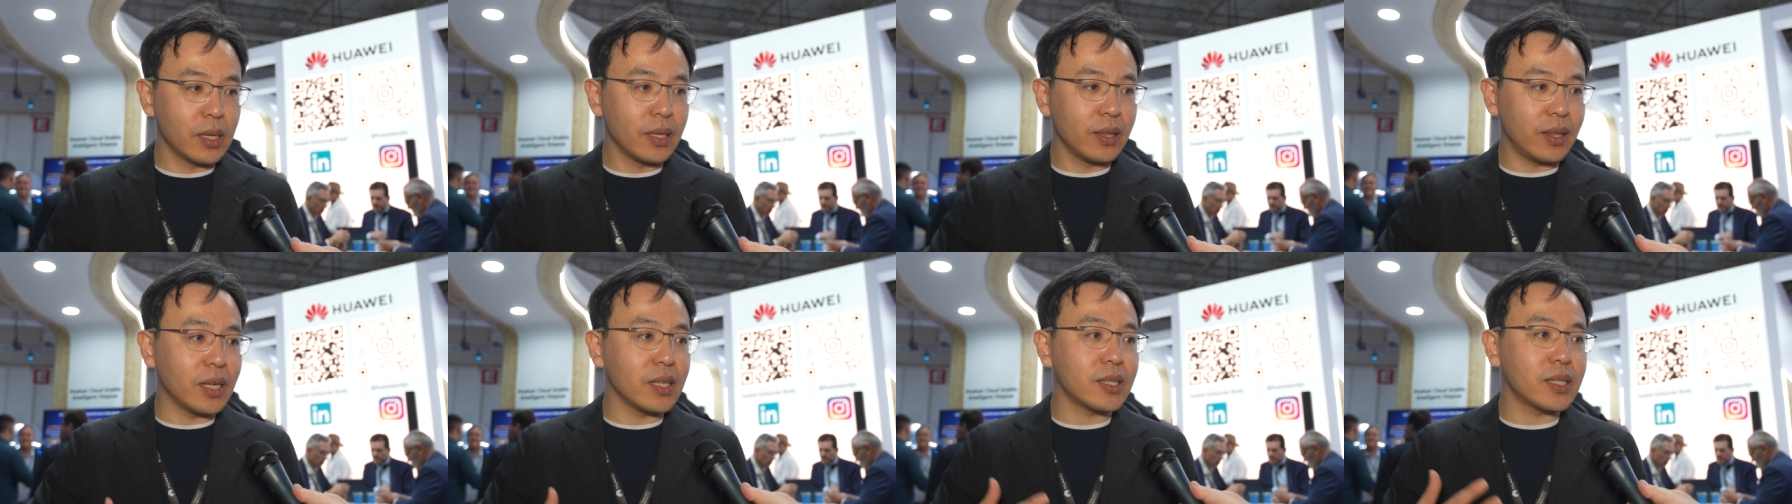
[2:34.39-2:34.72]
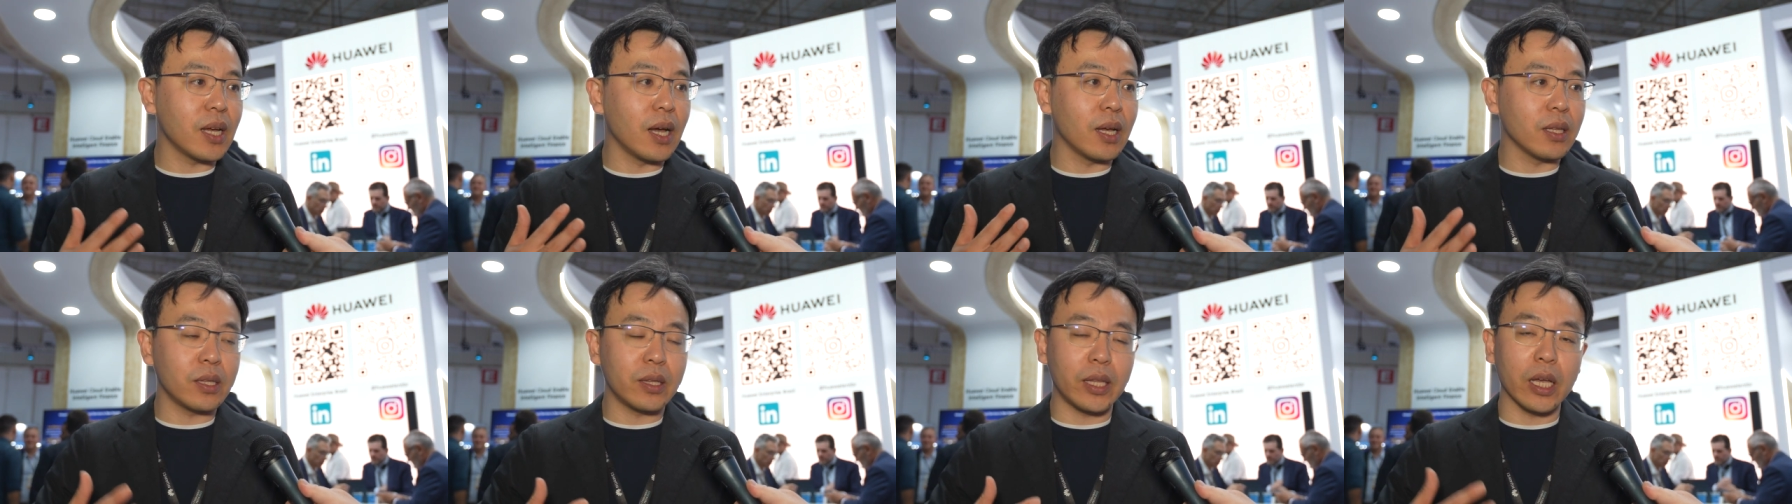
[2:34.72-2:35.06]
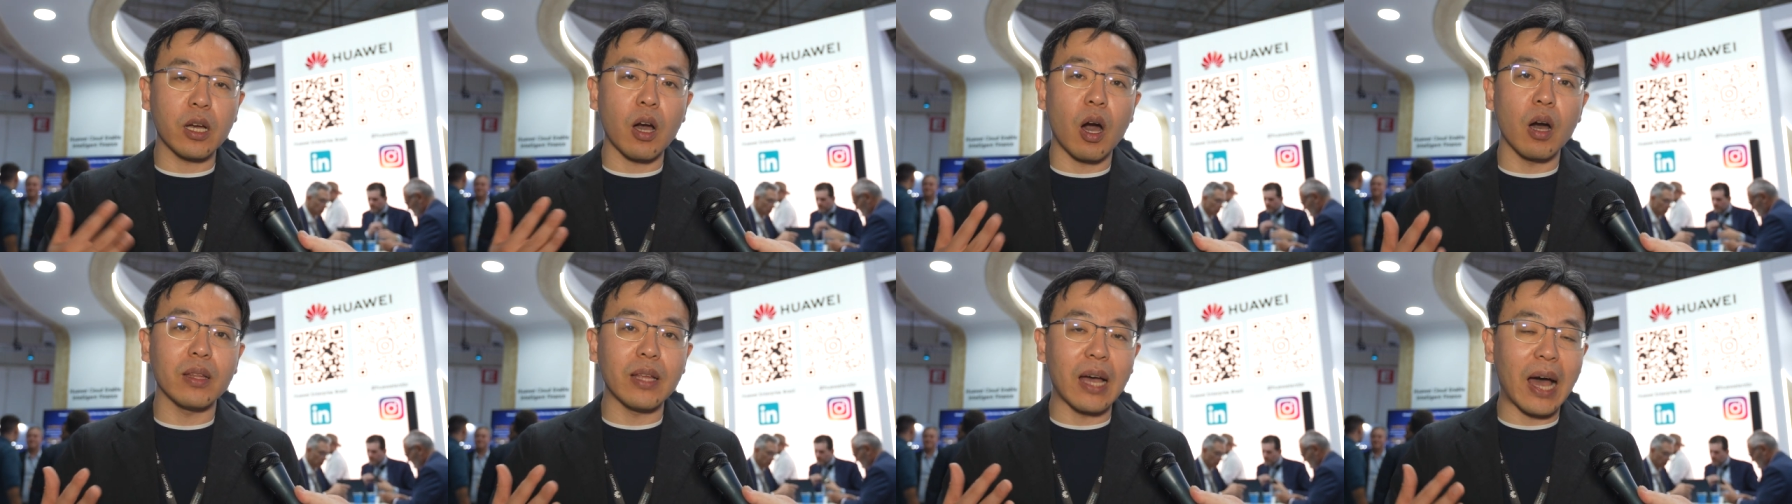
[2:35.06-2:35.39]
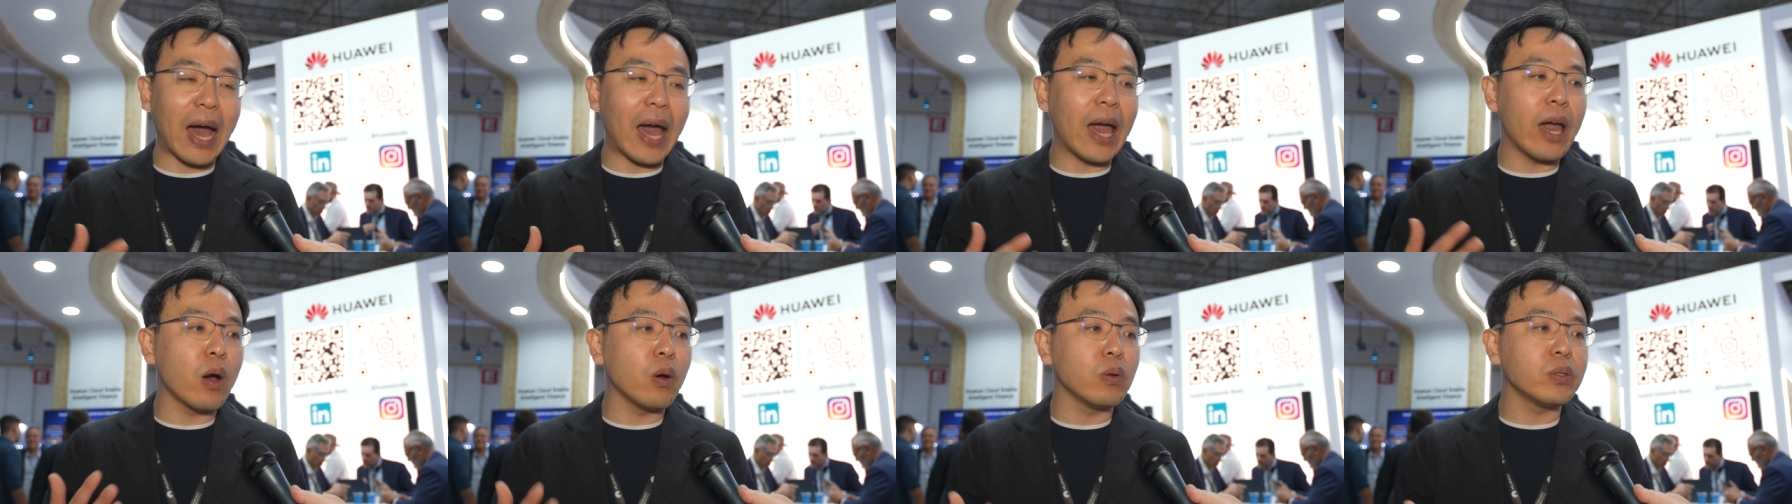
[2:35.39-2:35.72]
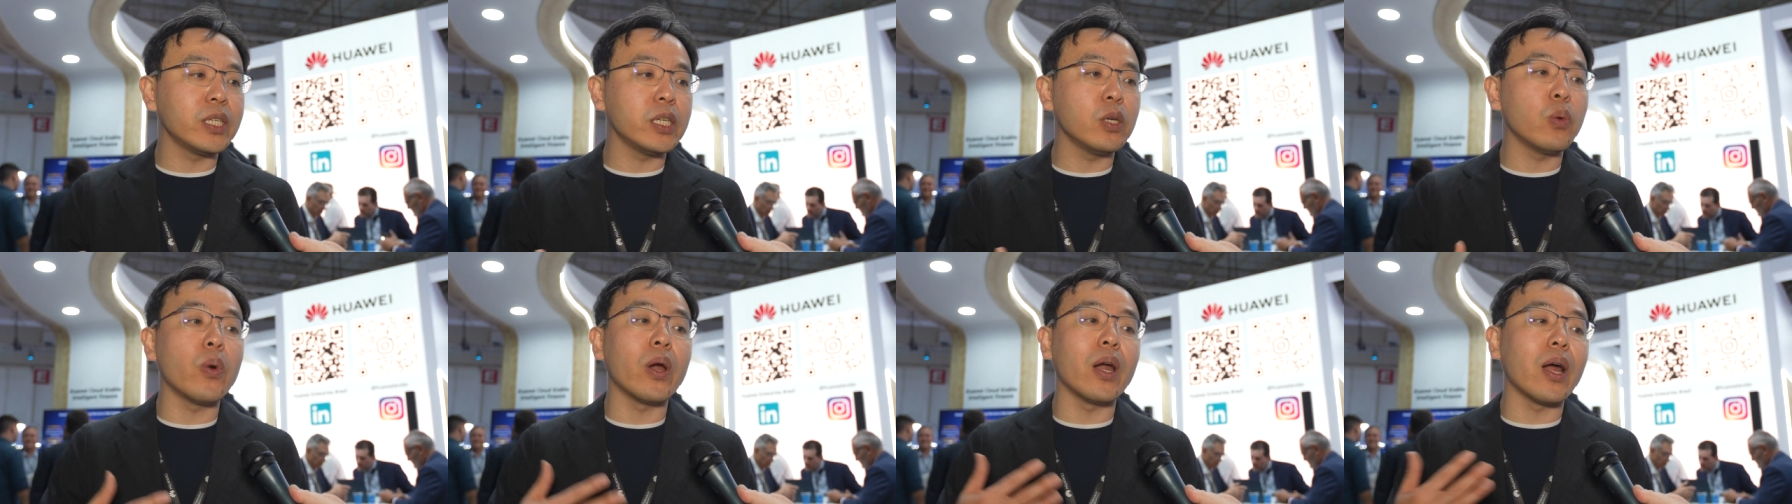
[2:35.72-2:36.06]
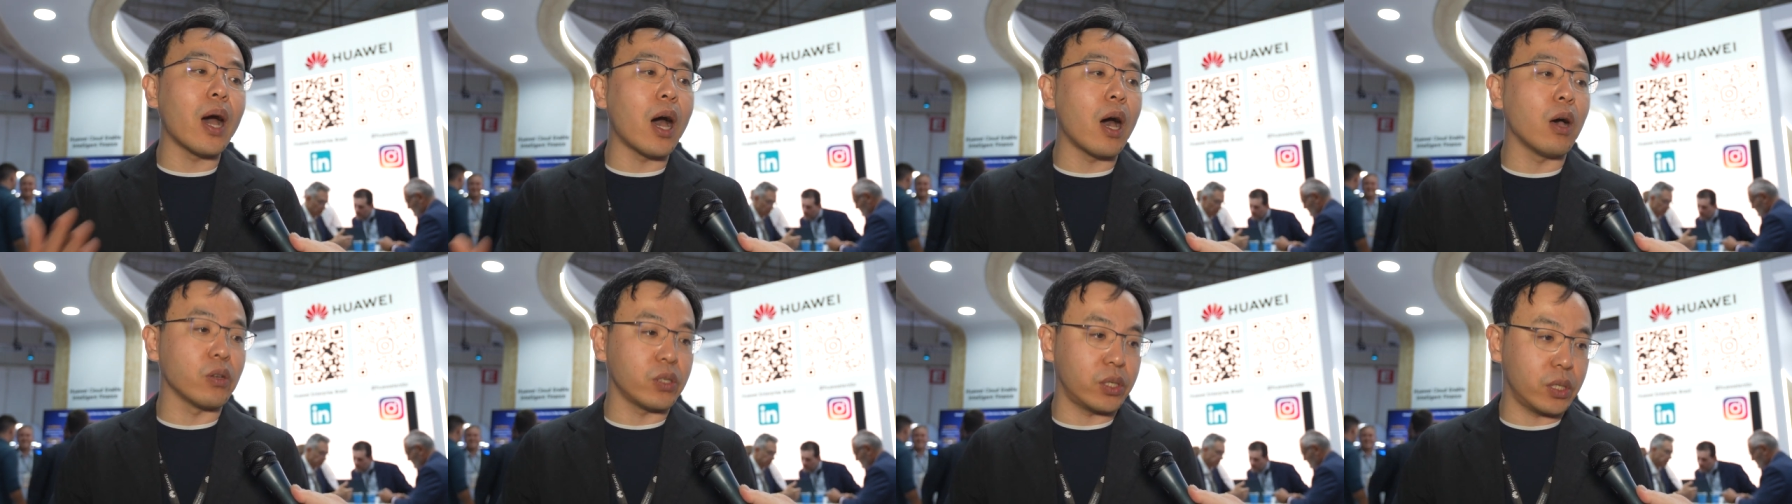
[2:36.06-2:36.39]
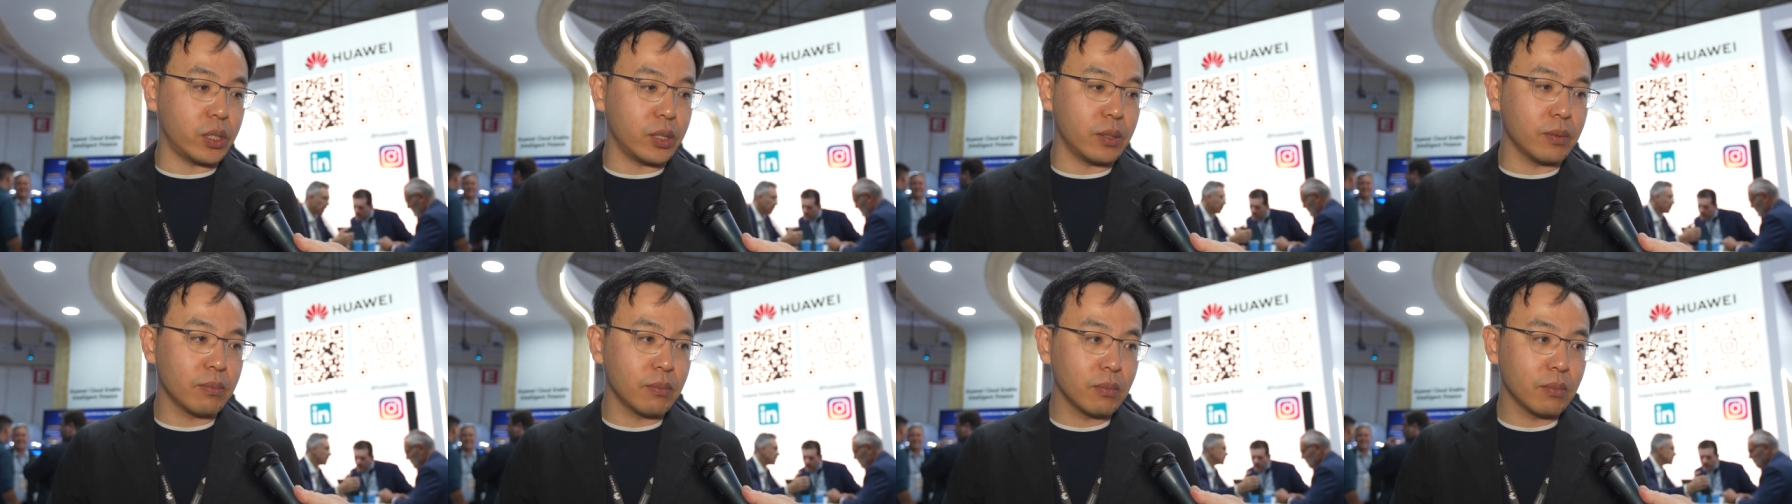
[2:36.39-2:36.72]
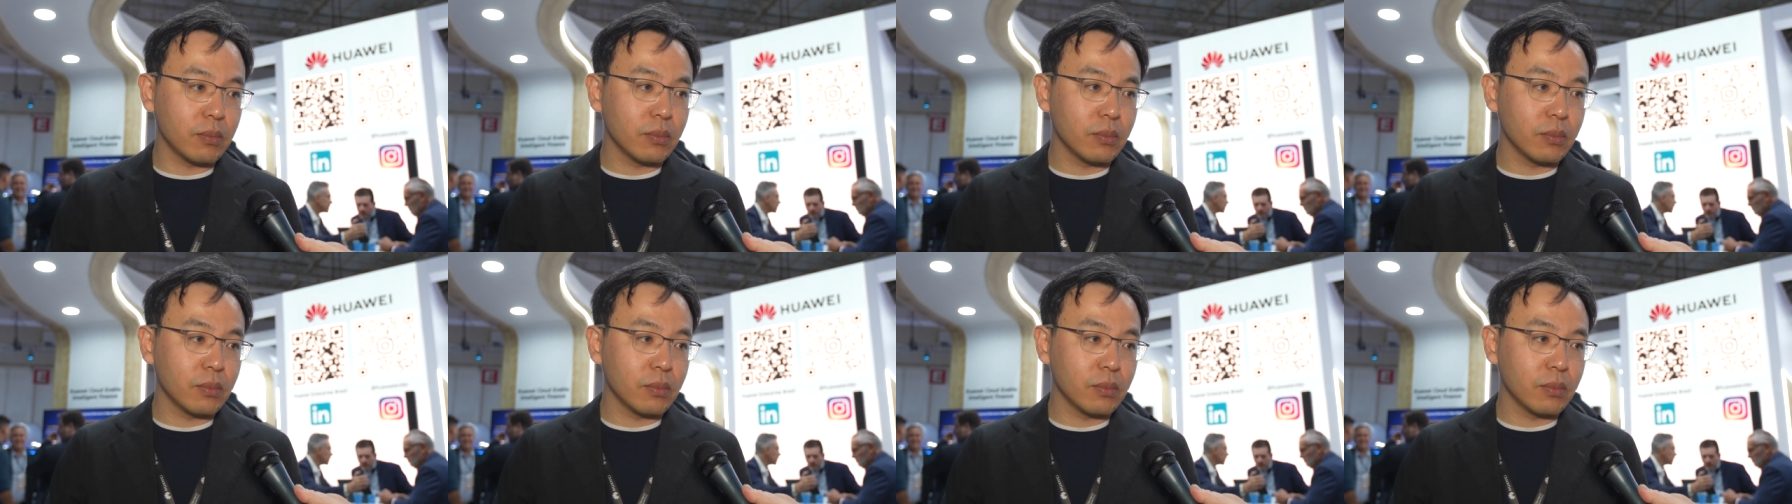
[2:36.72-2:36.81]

This, uh, they call the IoT warehouse.